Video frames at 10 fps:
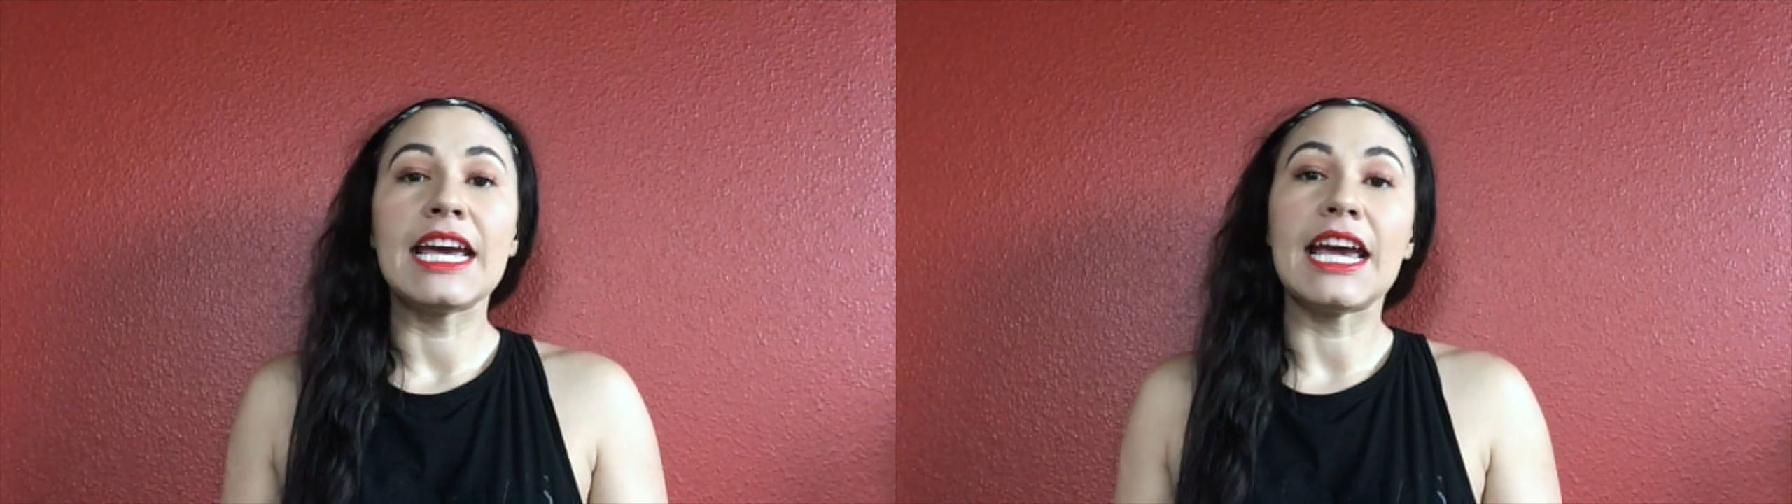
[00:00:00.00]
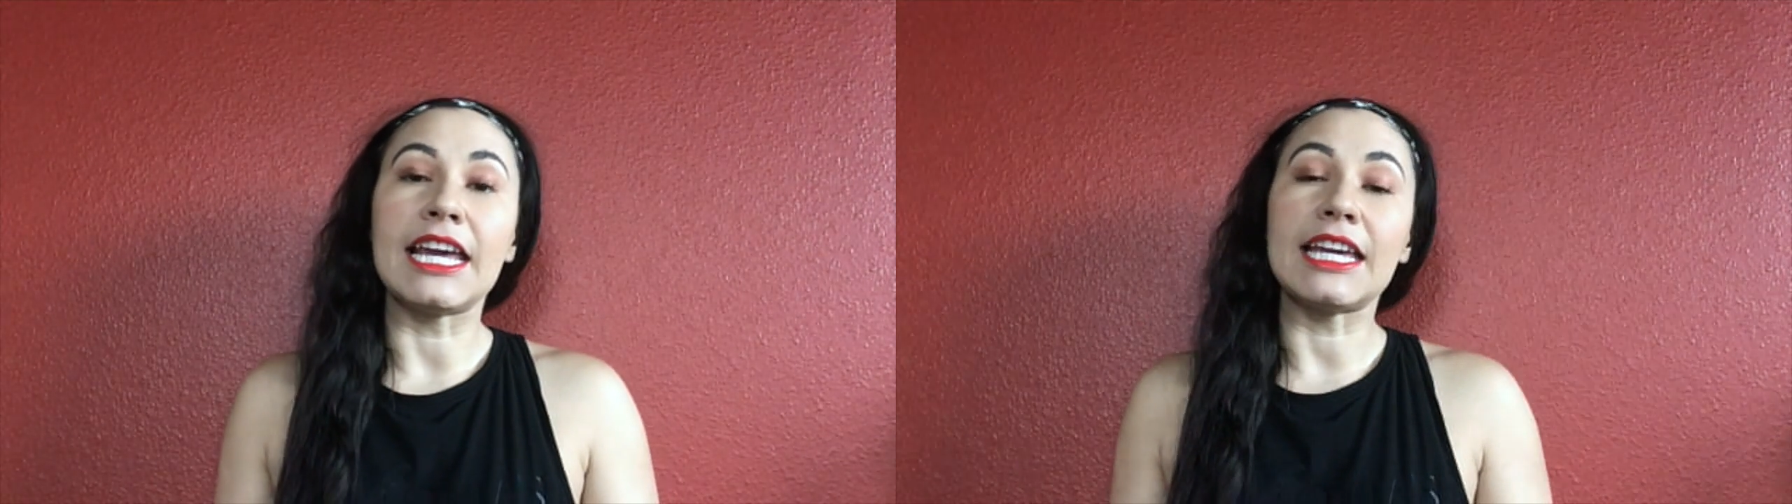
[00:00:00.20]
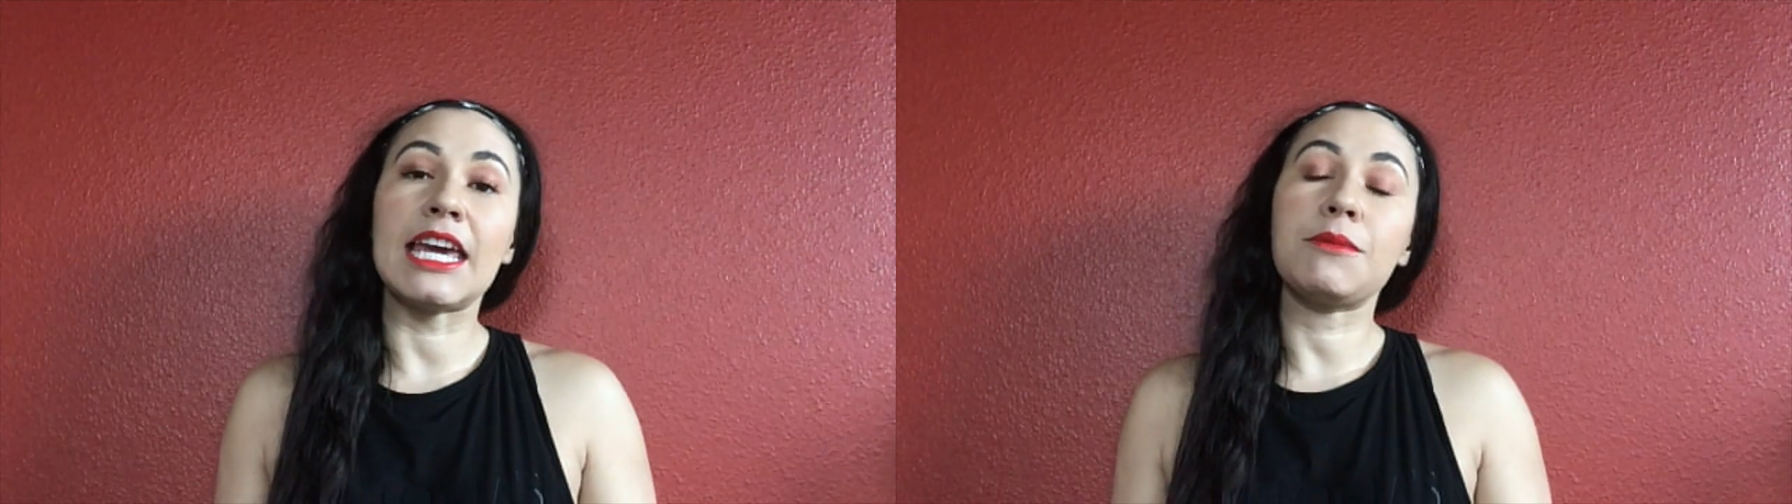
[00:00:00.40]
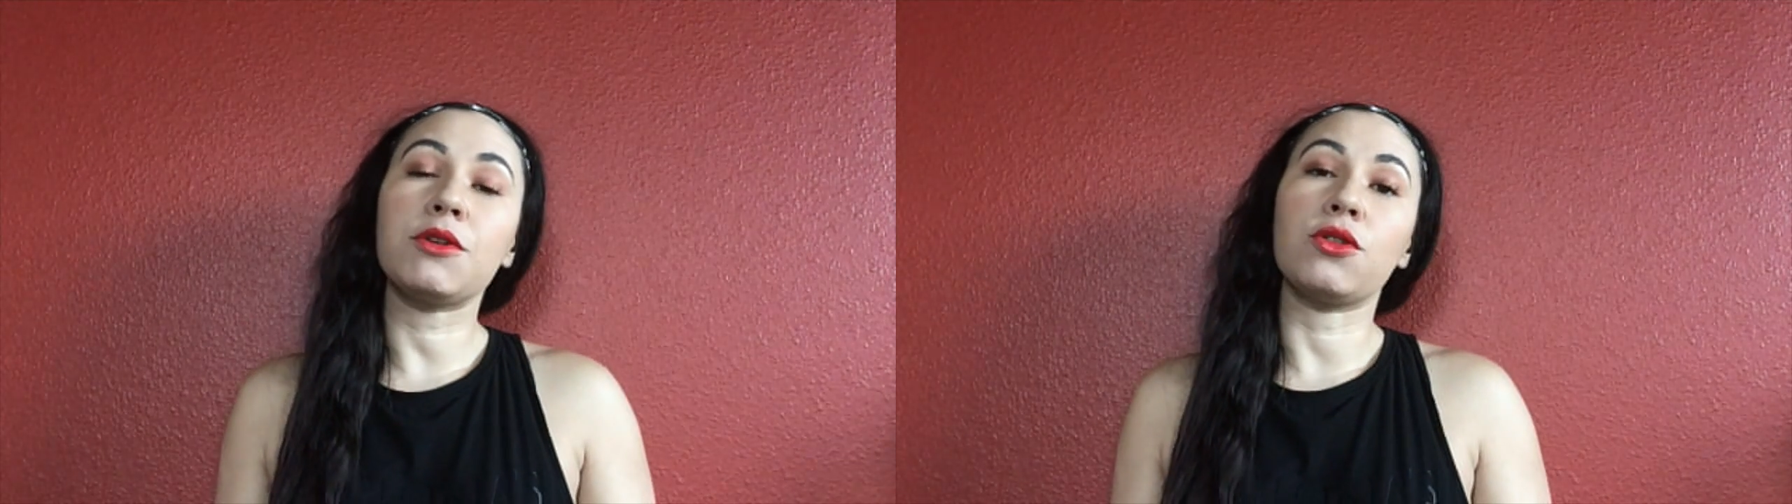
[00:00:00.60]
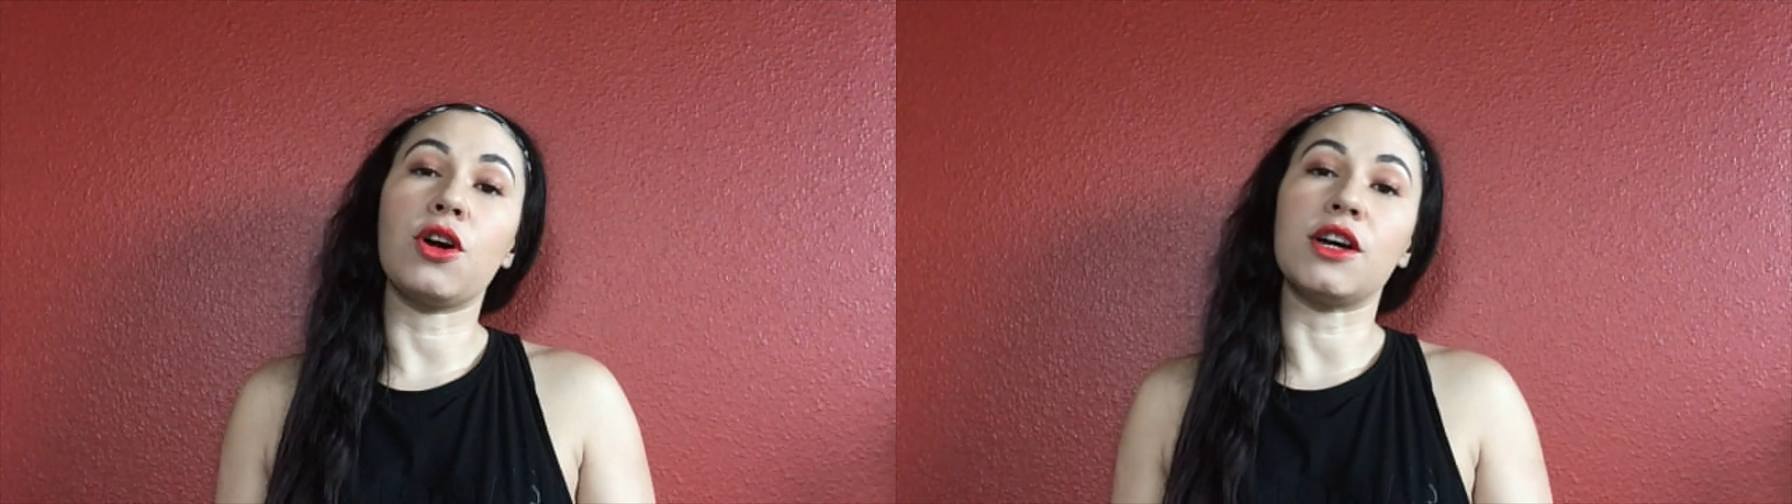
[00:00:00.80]
and I came
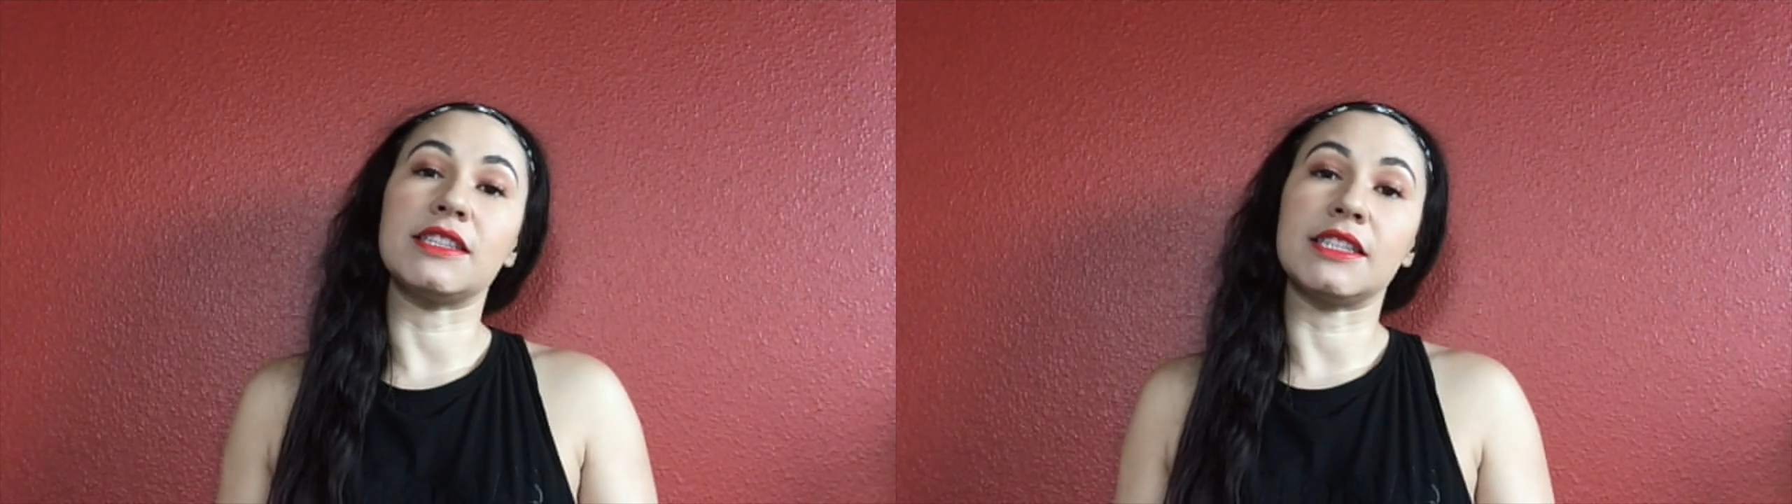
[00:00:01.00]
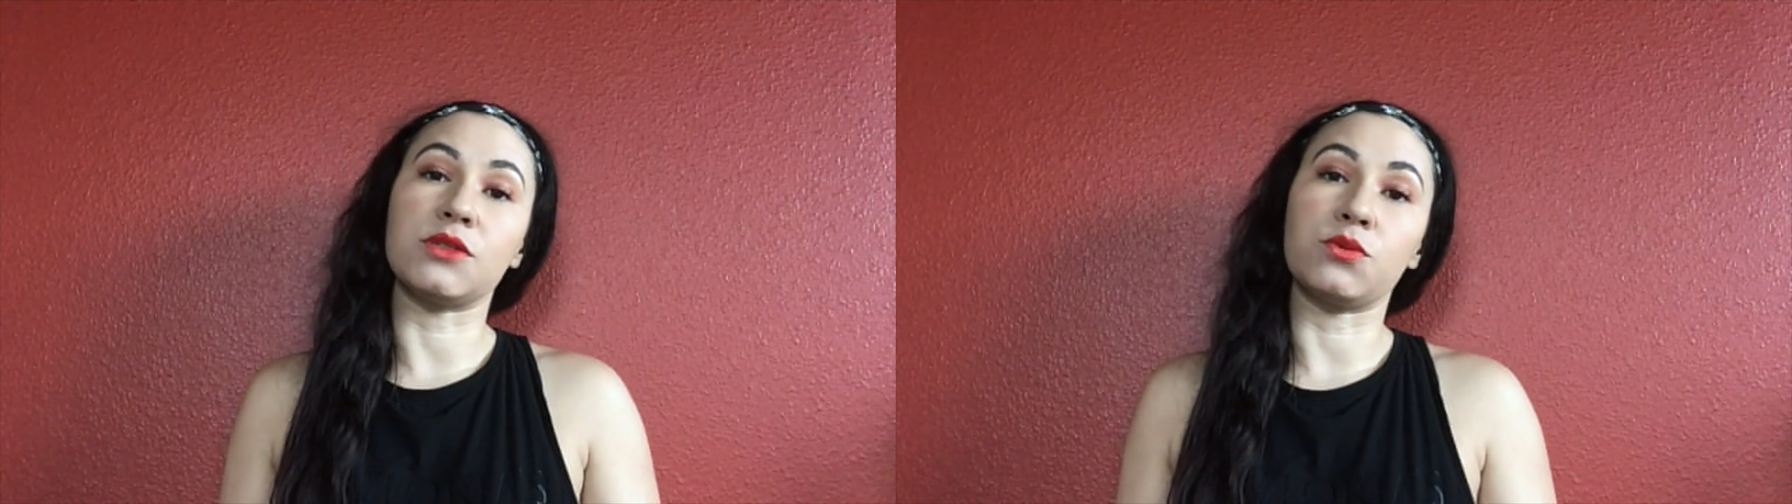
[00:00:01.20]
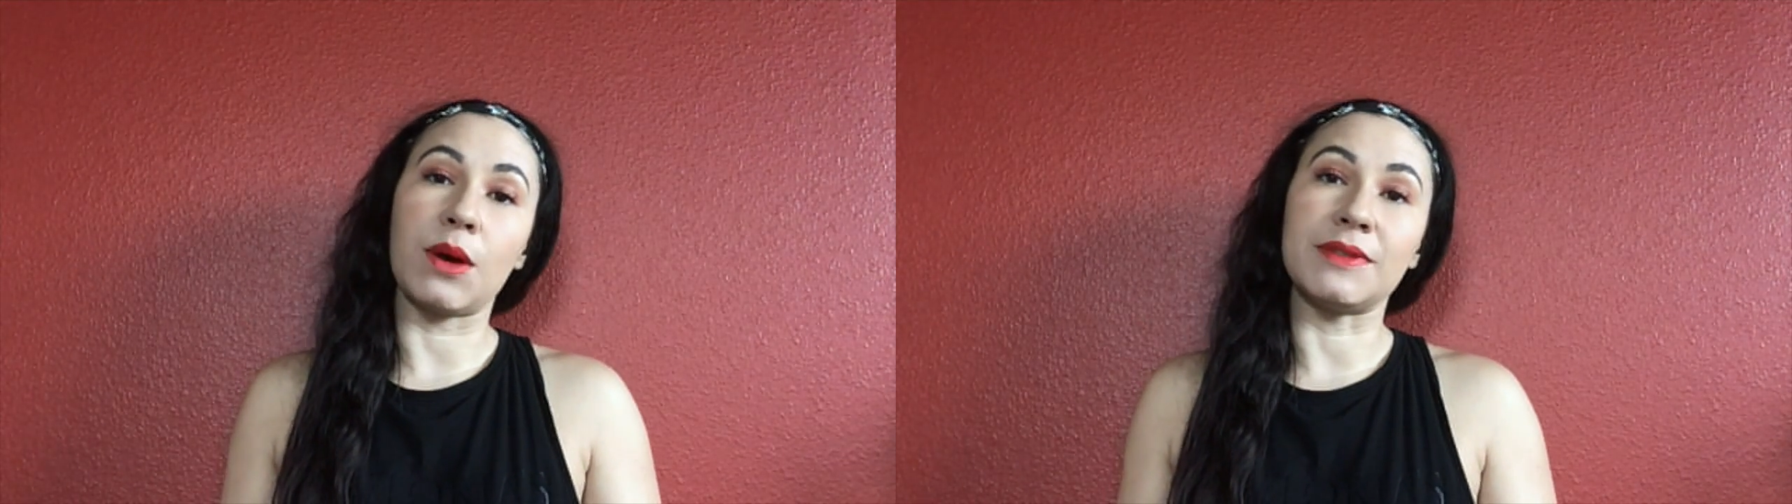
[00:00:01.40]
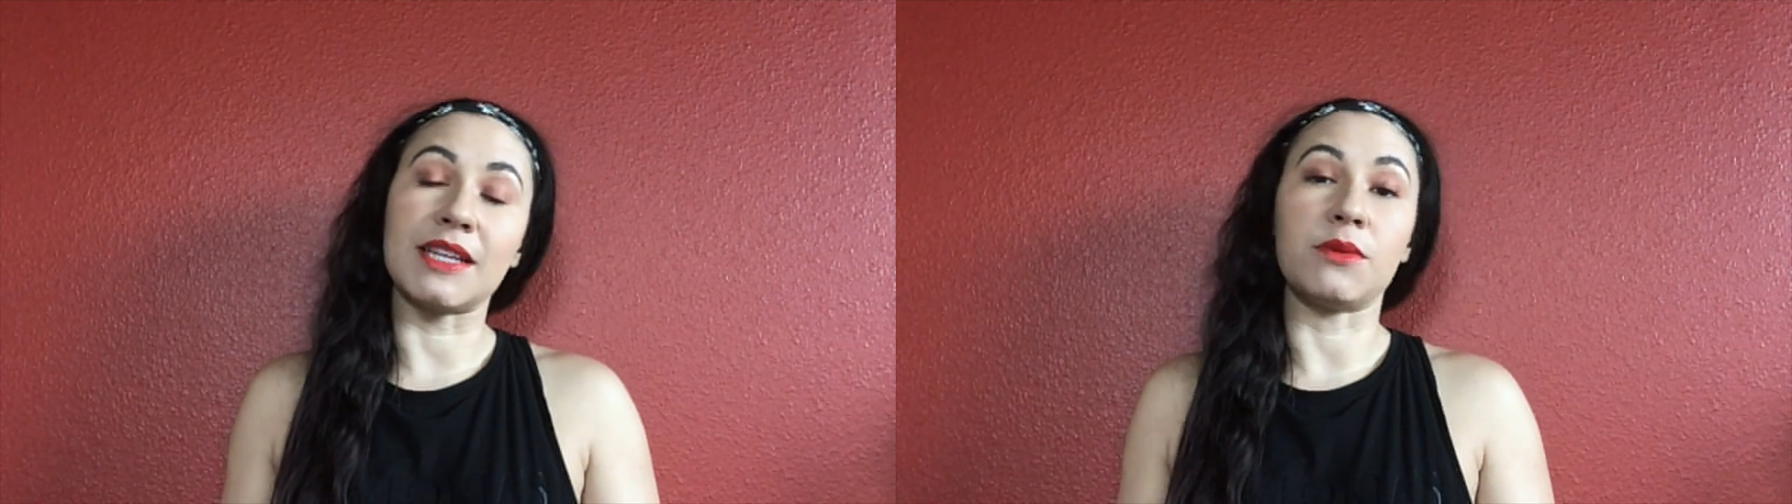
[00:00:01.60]
across this website,